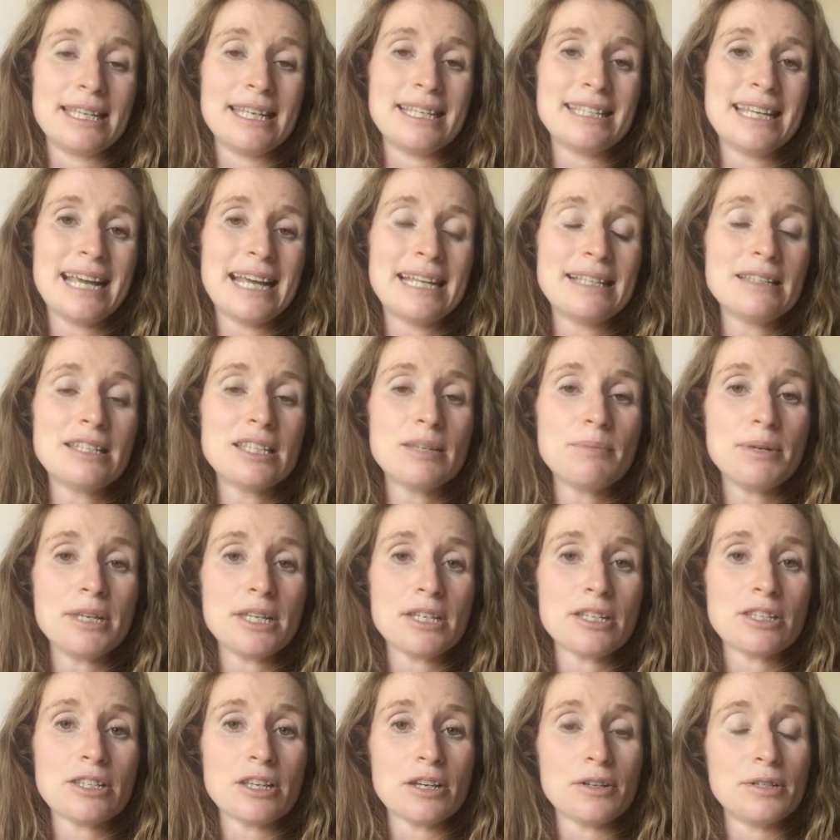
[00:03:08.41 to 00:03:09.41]
It tends to be
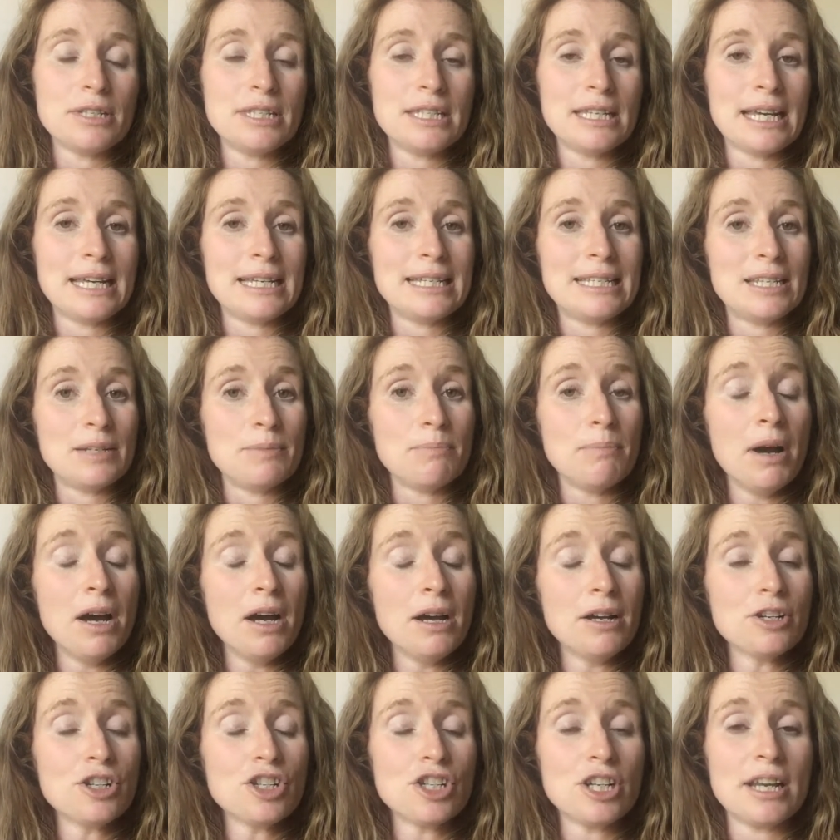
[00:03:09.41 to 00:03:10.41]
associated
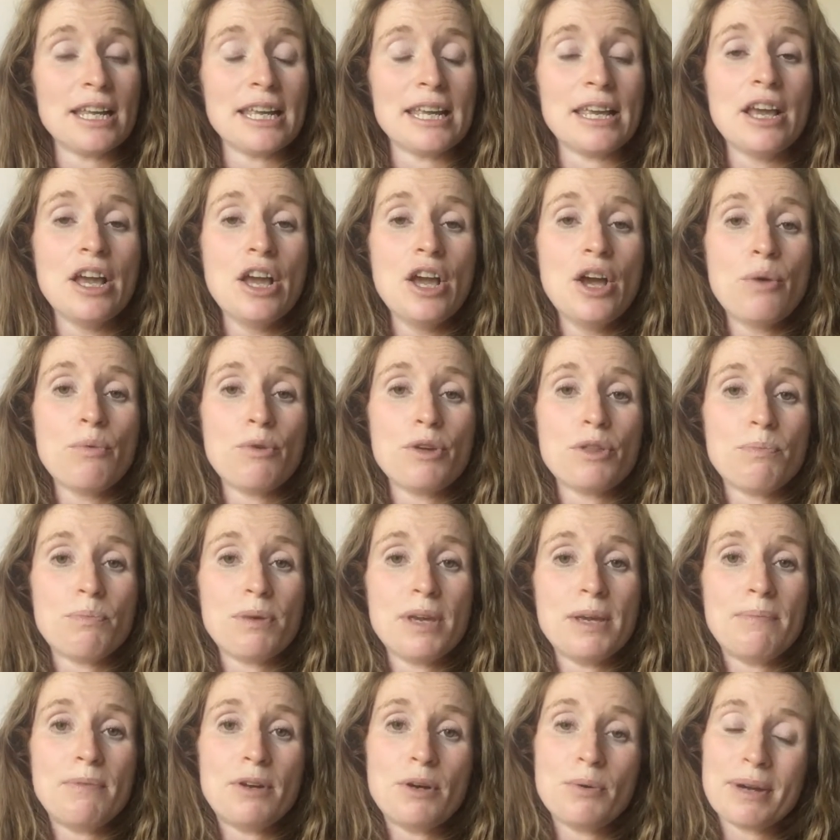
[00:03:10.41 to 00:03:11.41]
partially with
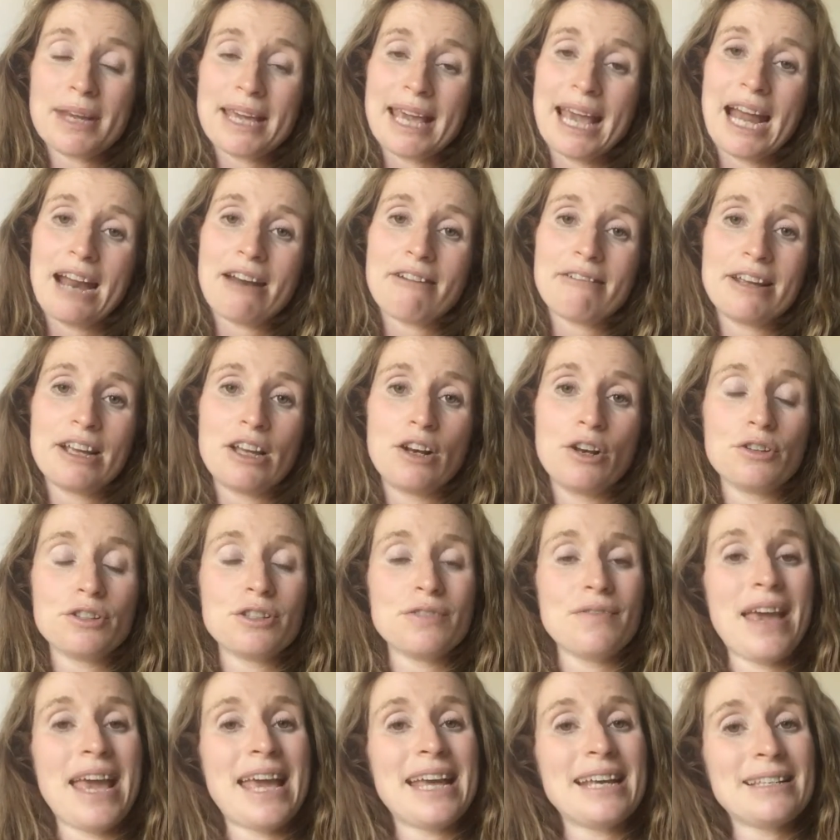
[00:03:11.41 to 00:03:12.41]
people who are carrying a lot
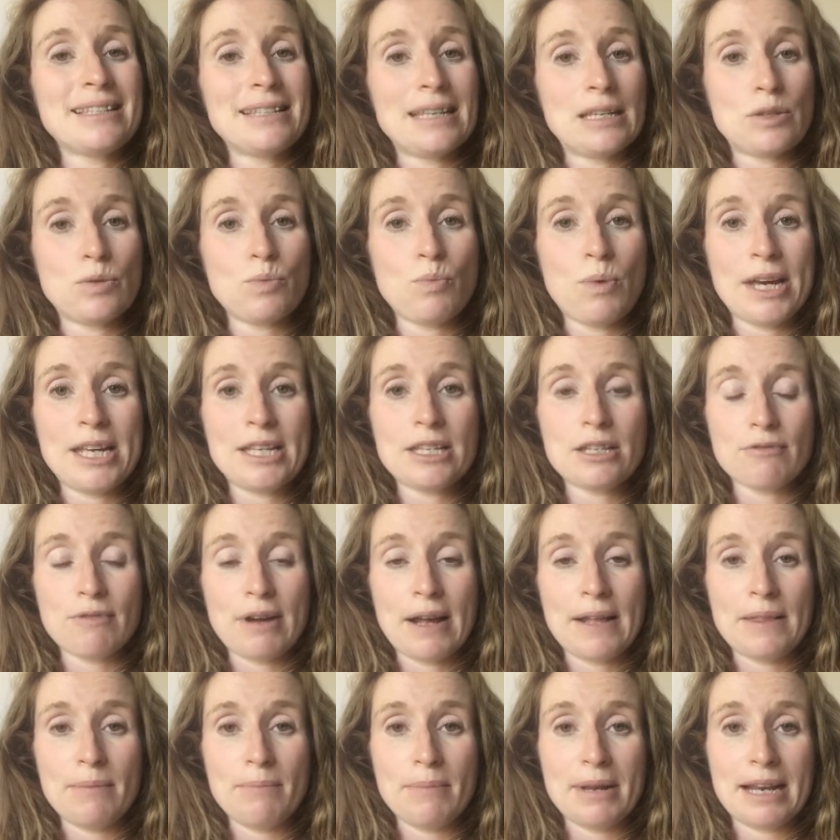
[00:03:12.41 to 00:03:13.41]
of excess weight
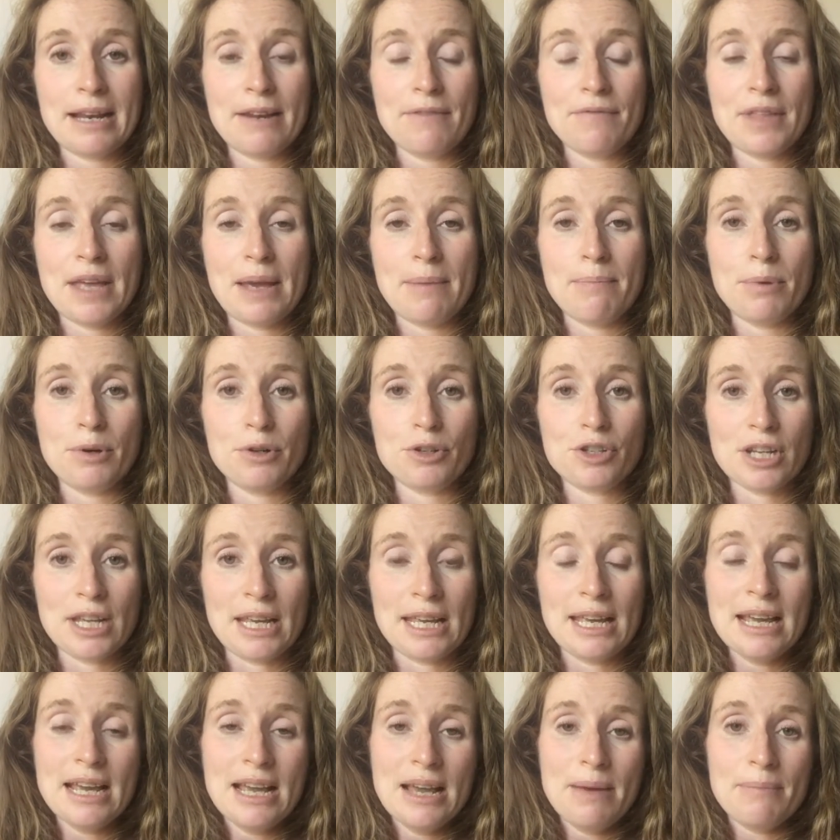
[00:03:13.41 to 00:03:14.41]
around the middle of their
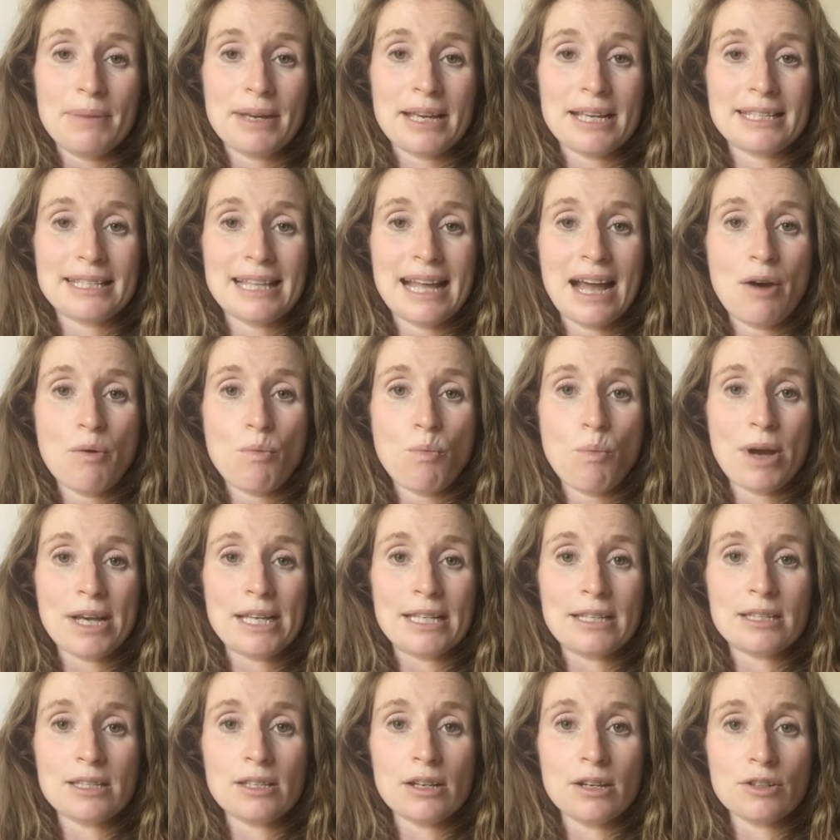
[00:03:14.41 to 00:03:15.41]
body, because that
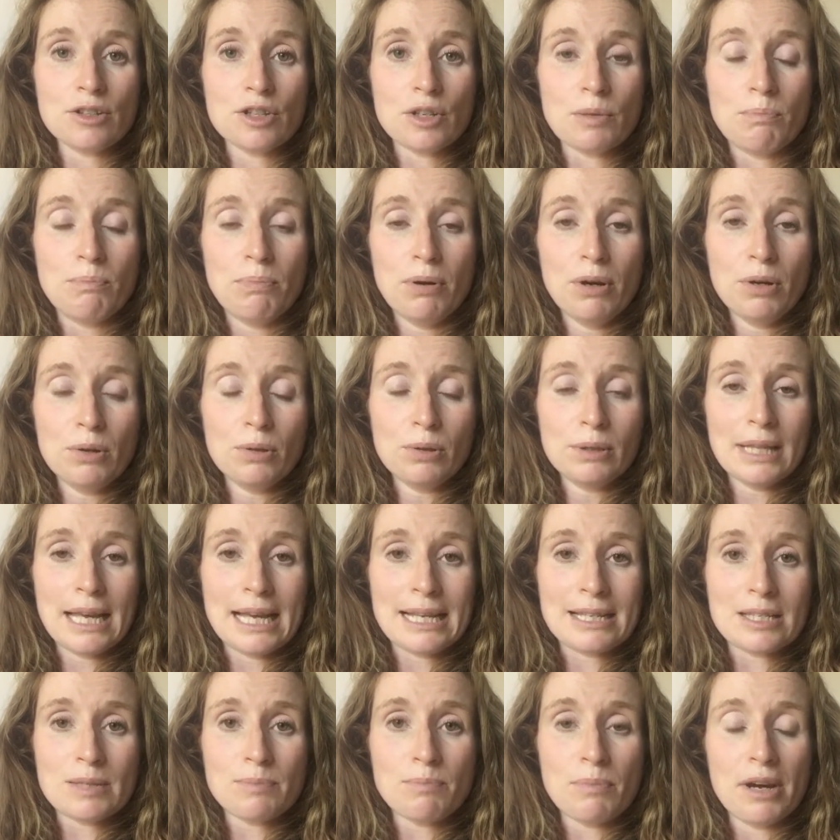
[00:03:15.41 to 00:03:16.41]
weight starts to pull their
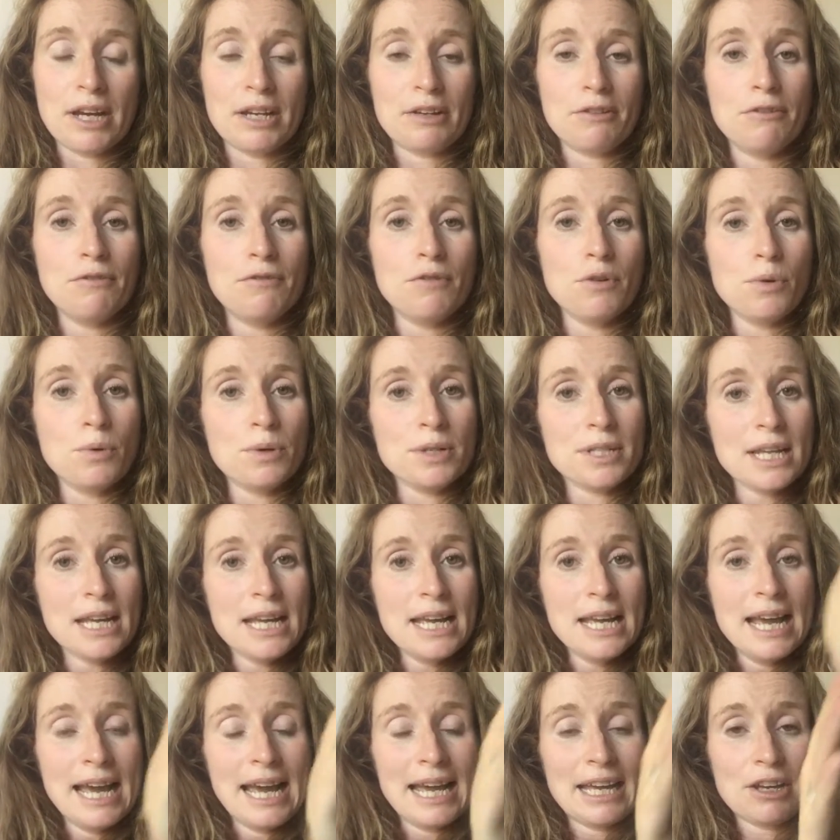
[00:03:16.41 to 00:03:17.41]
spine forward
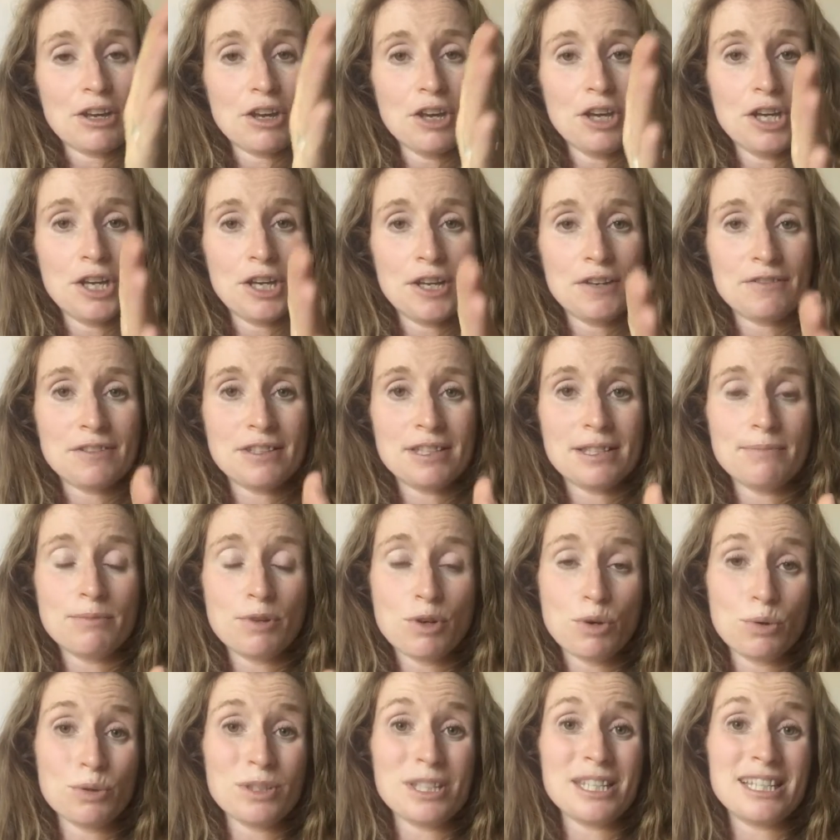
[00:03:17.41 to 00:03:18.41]
and
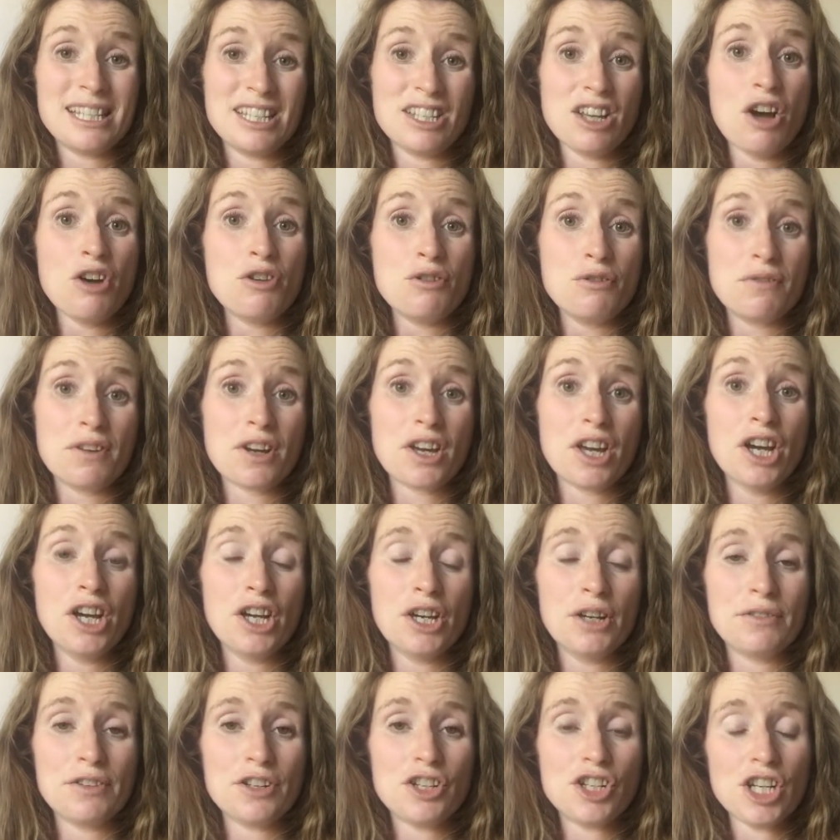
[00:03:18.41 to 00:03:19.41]
causes this over
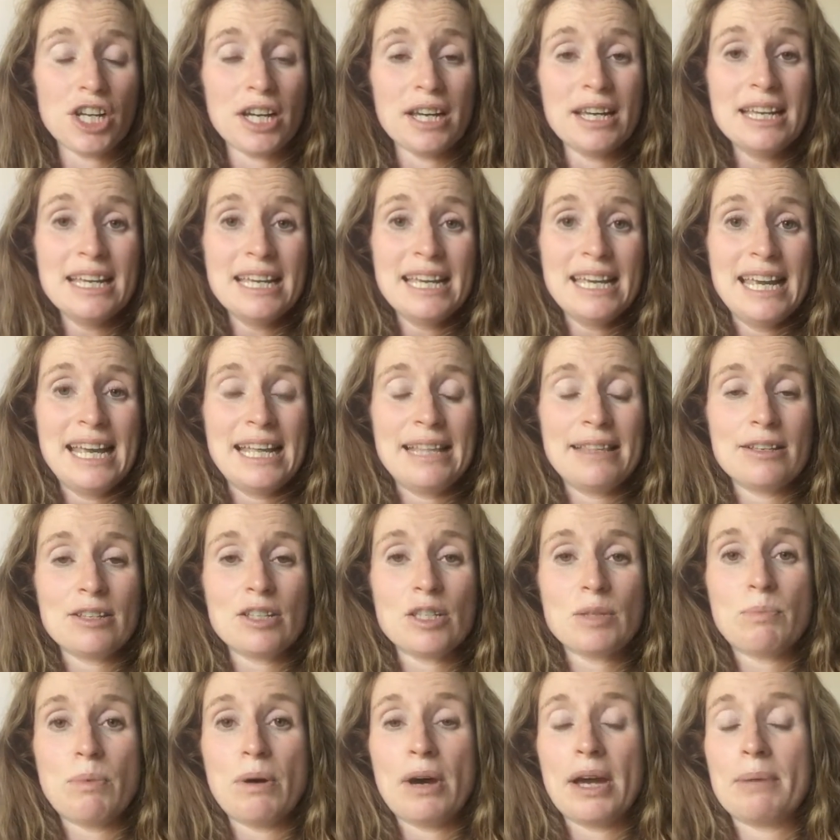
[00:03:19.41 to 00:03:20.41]
curvature in the
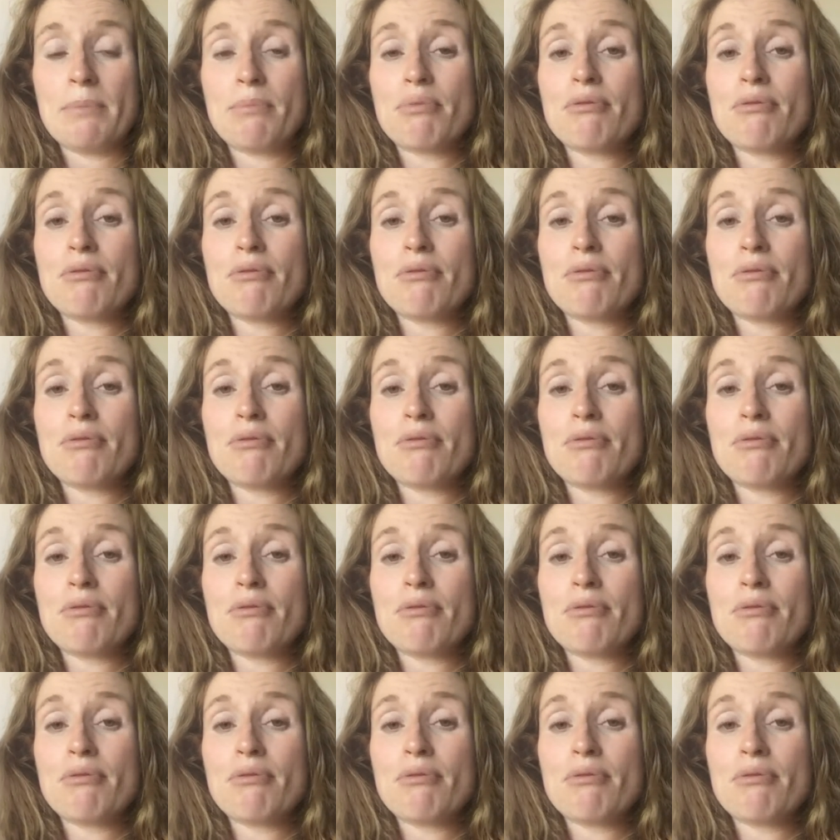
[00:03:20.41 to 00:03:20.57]
spine.